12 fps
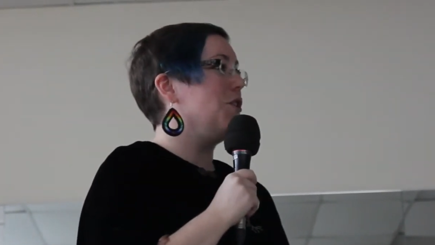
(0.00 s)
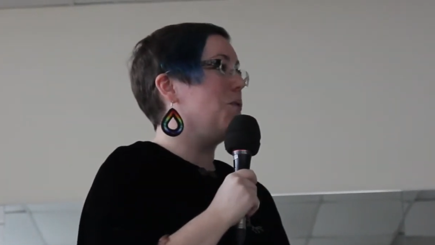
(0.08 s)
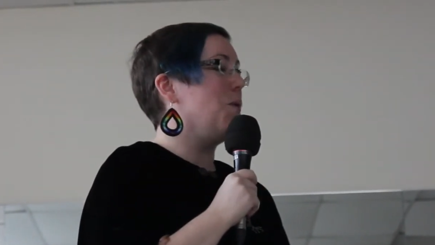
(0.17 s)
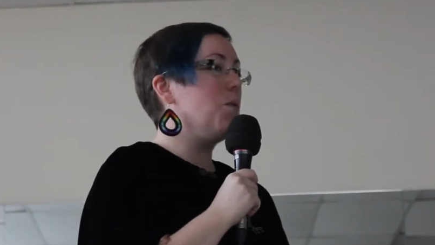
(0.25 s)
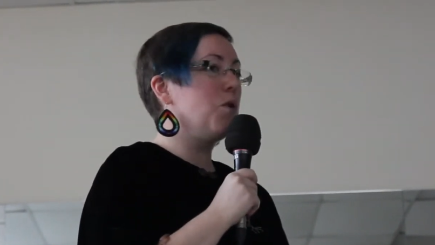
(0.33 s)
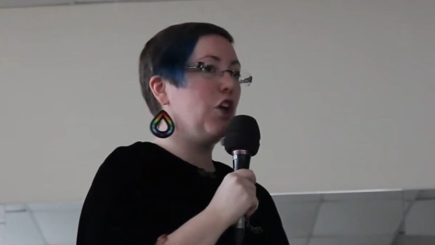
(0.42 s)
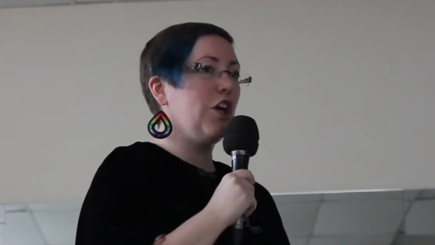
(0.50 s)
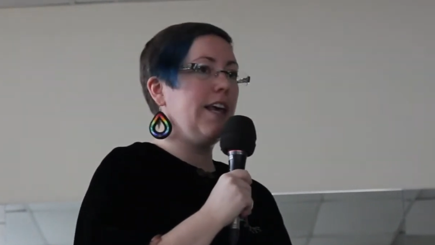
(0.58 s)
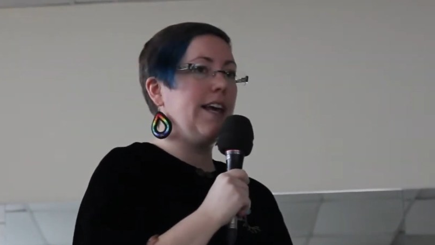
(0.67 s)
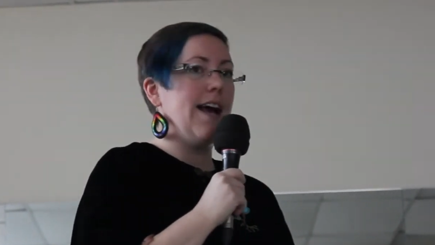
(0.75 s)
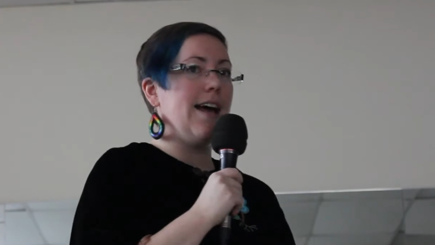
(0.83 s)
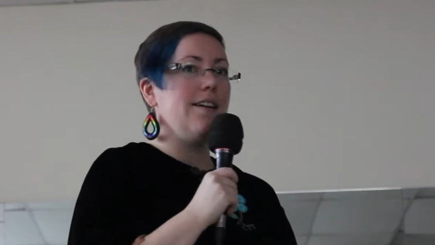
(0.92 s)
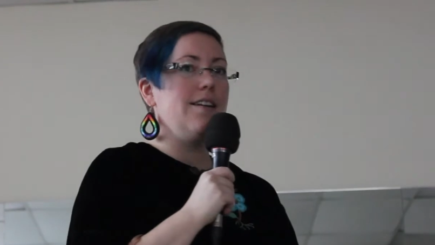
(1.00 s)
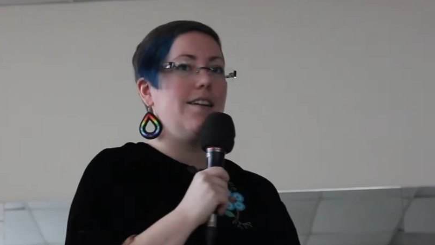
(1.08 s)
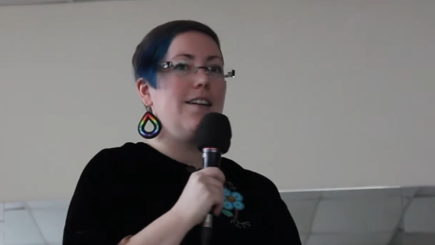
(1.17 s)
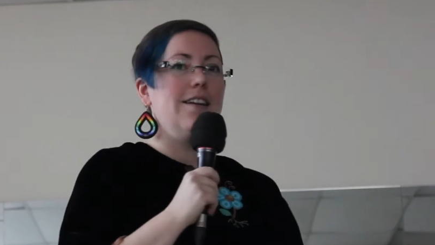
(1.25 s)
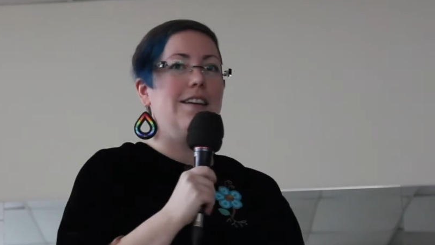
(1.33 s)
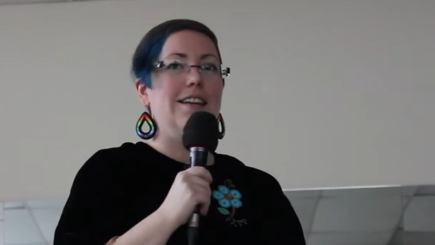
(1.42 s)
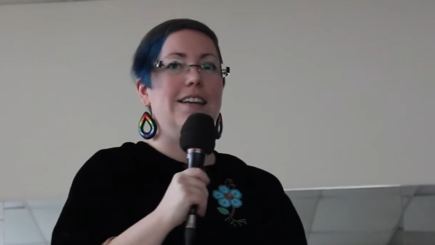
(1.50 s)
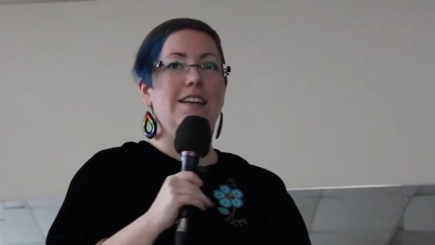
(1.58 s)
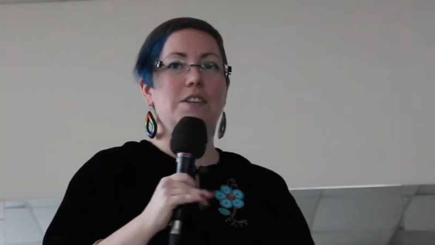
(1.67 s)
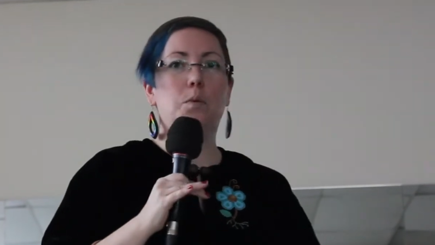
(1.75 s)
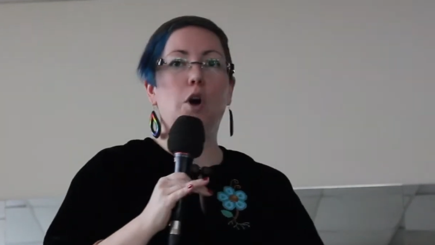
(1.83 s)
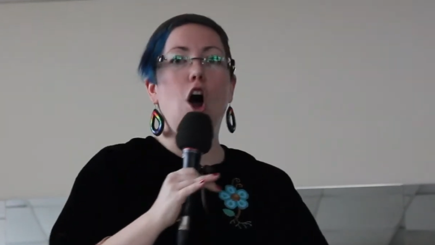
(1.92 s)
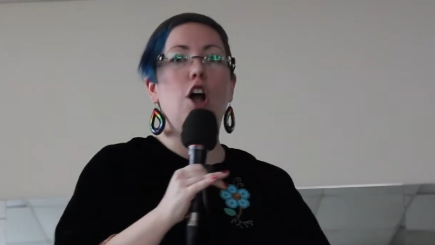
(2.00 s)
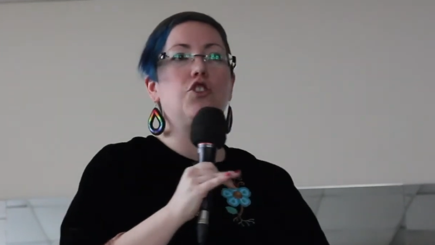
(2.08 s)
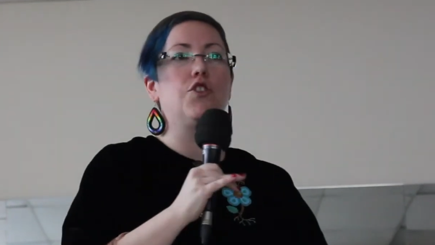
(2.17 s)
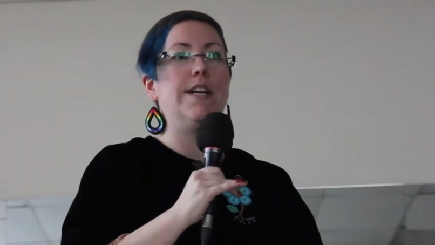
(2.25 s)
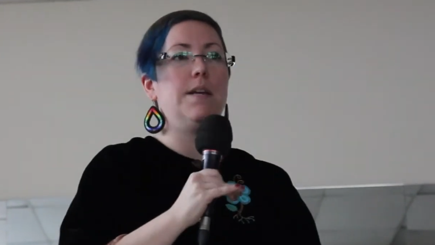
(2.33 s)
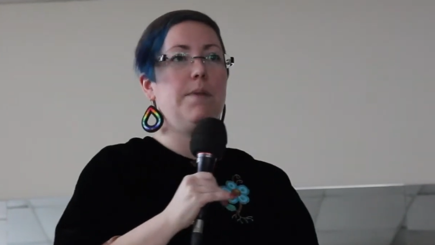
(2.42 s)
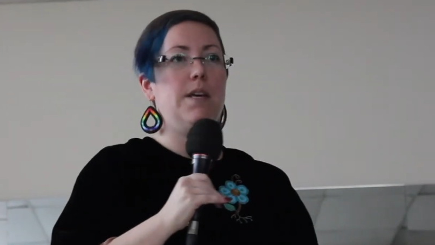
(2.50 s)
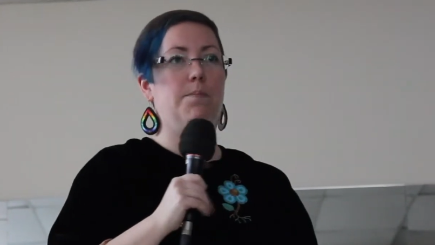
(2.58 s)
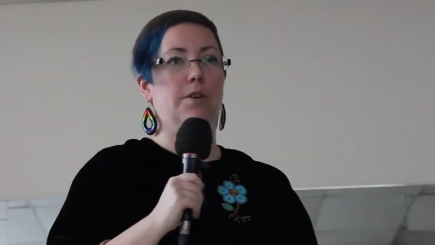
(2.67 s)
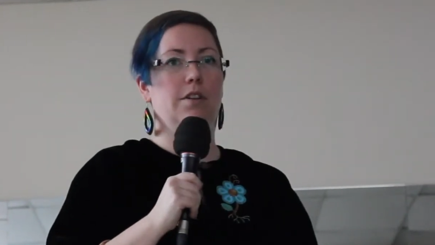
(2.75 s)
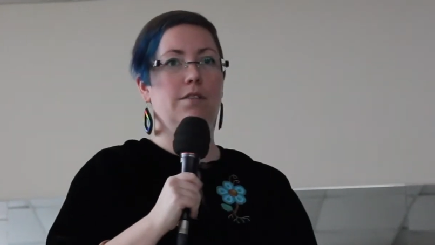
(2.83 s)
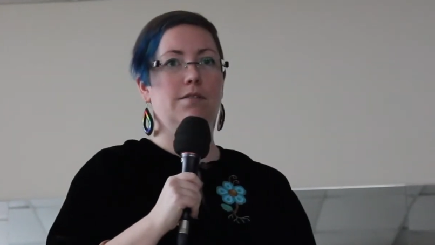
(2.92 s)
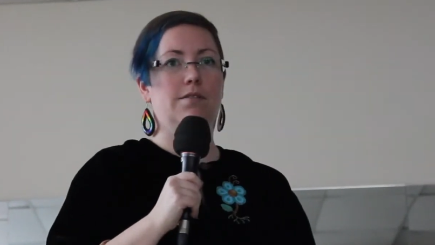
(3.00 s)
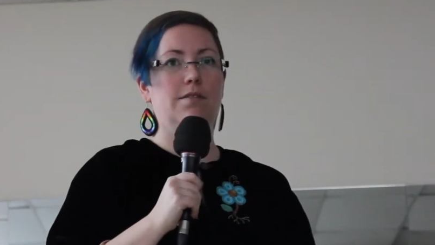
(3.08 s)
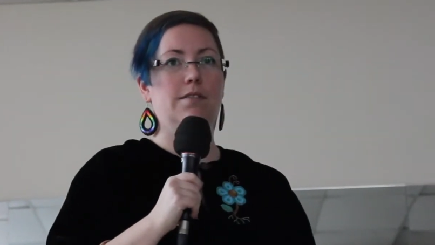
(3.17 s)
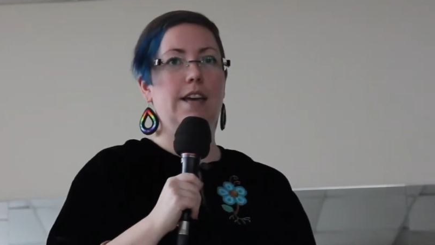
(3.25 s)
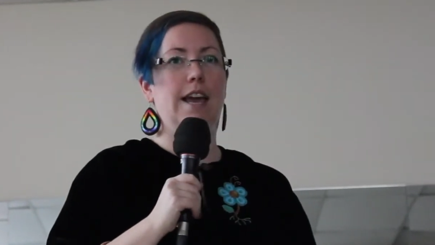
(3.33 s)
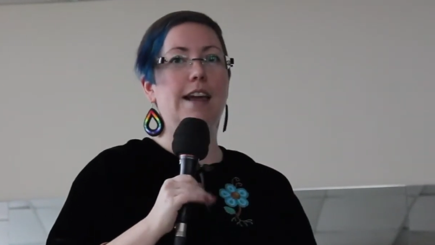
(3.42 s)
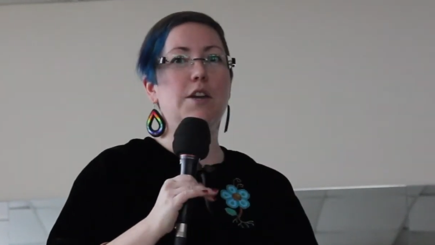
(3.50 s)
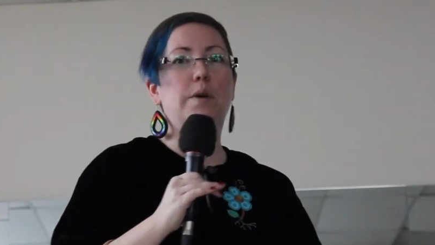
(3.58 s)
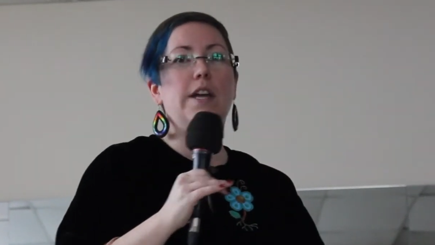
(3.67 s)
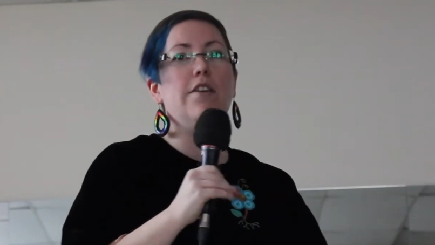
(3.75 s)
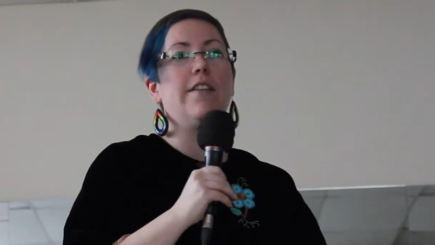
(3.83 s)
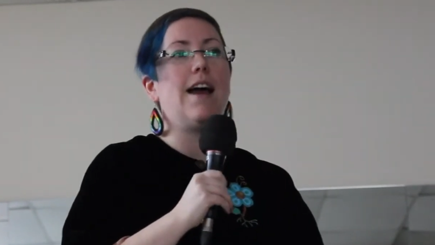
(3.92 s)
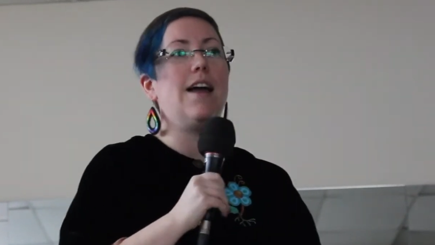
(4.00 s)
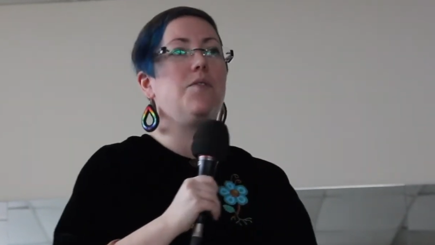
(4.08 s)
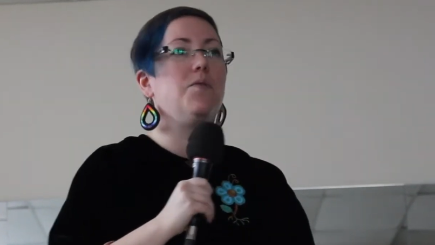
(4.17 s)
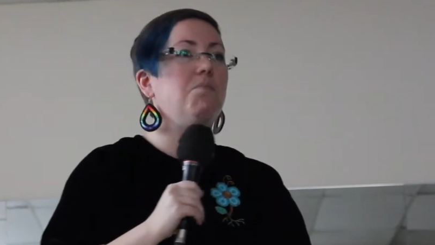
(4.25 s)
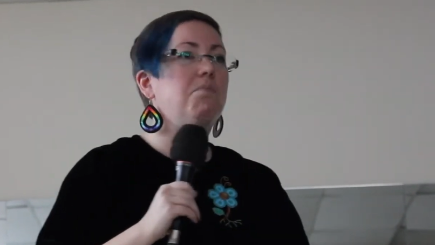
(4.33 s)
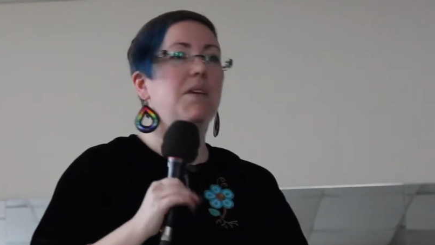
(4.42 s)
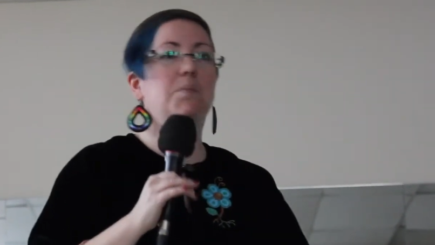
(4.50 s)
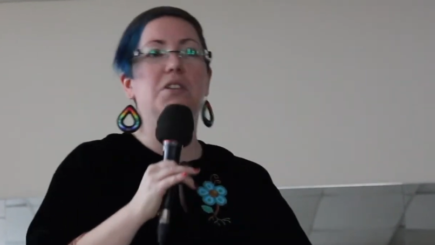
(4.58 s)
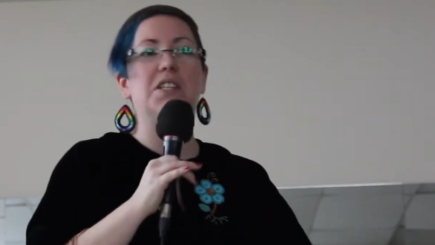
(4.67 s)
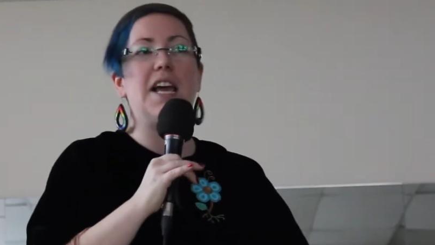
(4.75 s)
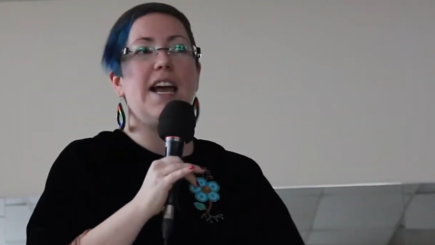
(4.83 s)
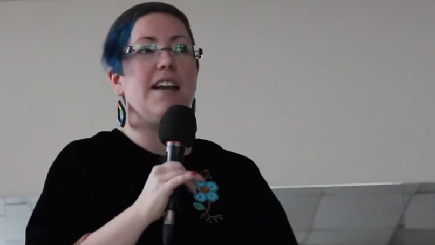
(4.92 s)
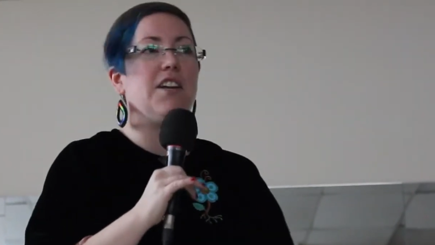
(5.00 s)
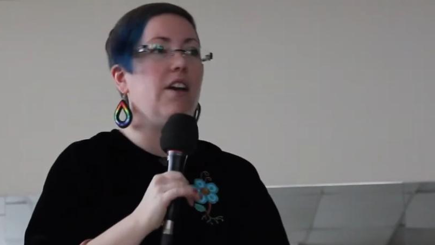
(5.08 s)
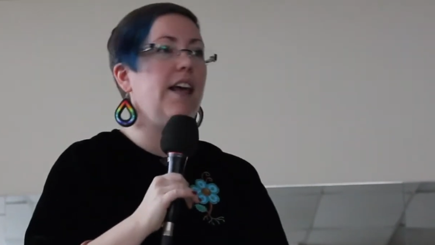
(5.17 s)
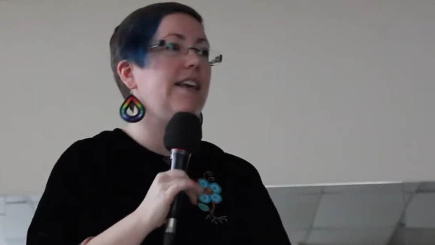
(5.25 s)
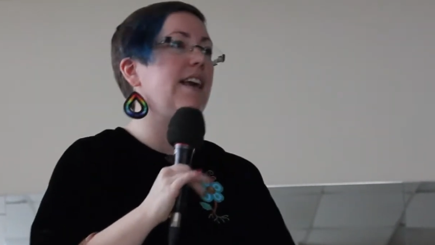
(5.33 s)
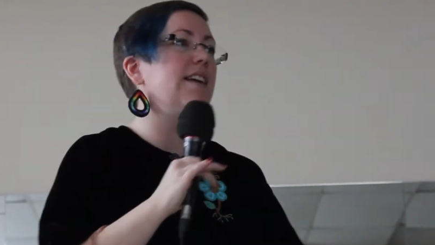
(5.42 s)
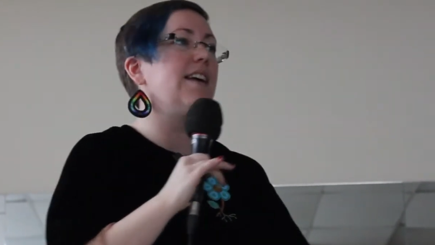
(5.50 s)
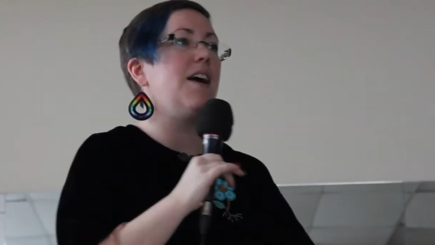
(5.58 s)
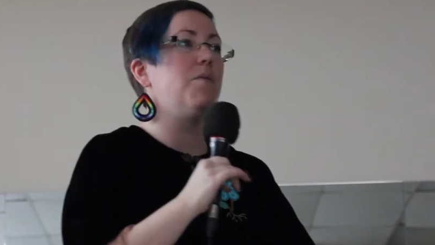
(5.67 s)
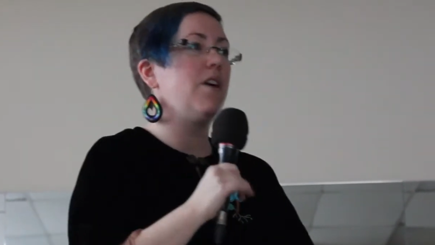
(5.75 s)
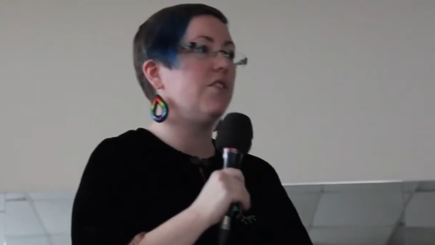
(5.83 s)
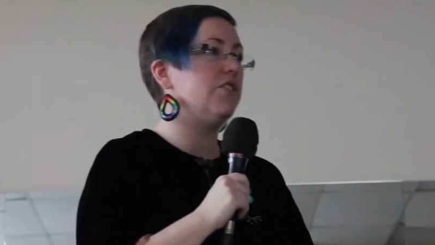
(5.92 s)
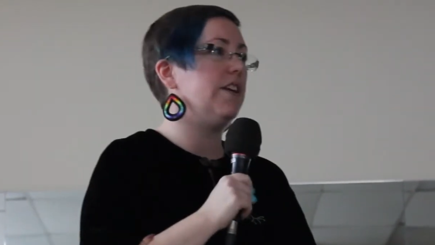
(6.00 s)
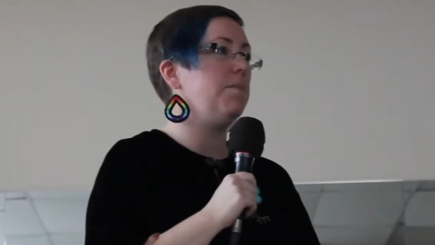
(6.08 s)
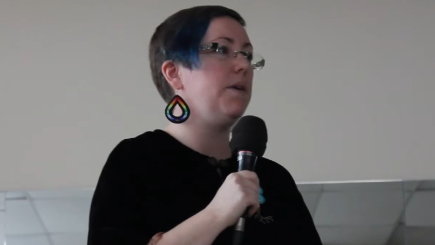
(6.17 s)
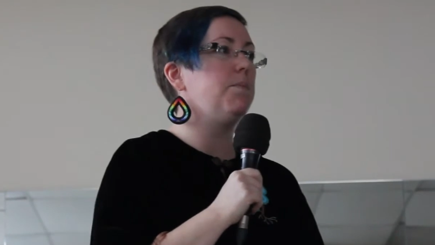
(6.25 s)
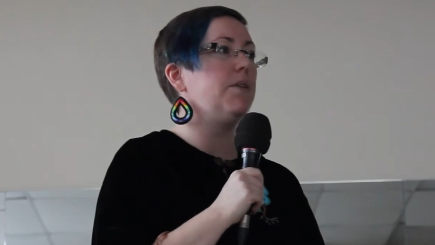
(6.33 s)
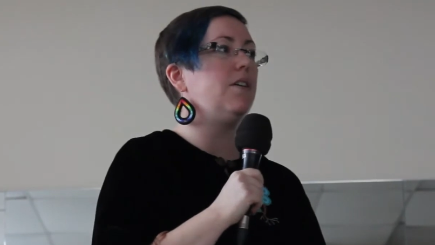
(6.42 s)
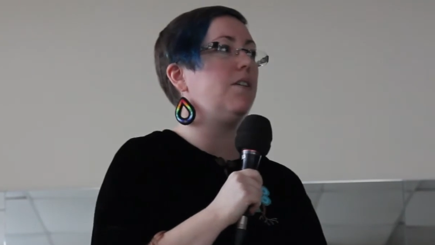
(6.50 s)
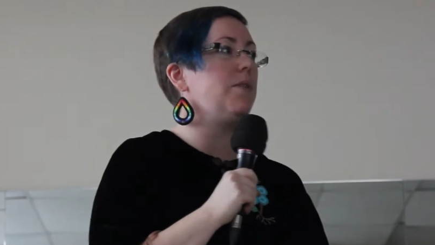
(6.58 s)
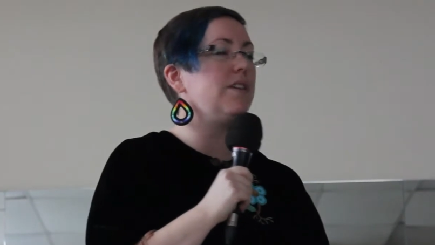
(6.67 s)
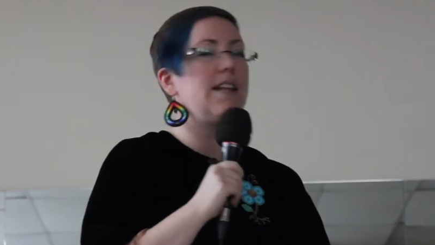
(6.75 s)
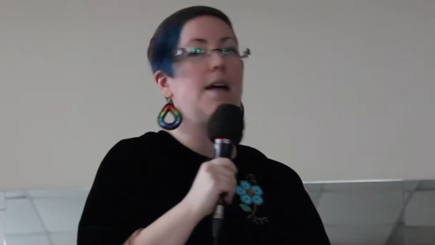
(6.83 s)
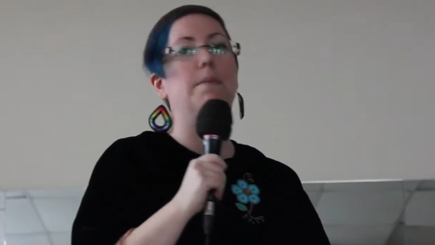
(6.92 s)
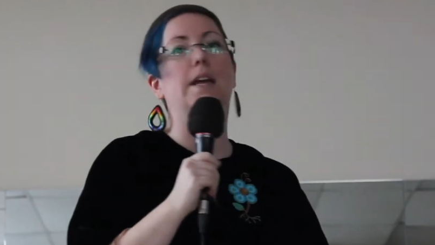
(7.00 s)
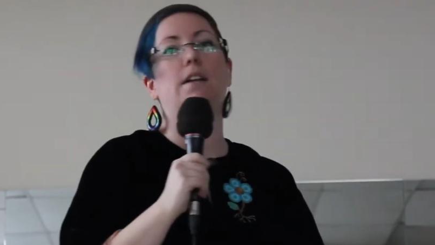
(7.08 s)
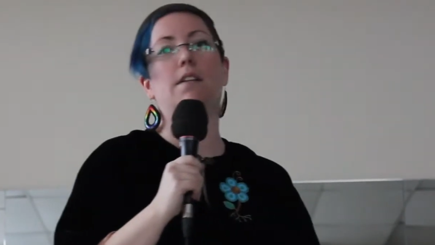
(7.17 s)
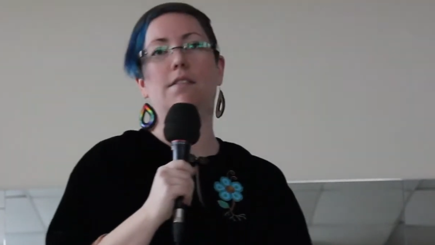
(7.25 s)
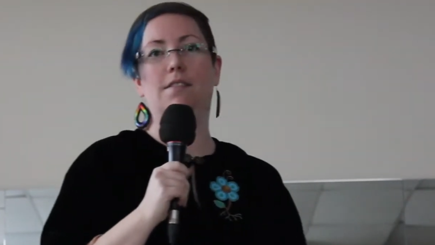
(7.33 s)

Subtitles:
what we're looking at is we're all treaty people, okay? And you hear that, people say it, and you're like, yeah, we're all treaty people. What does that mean?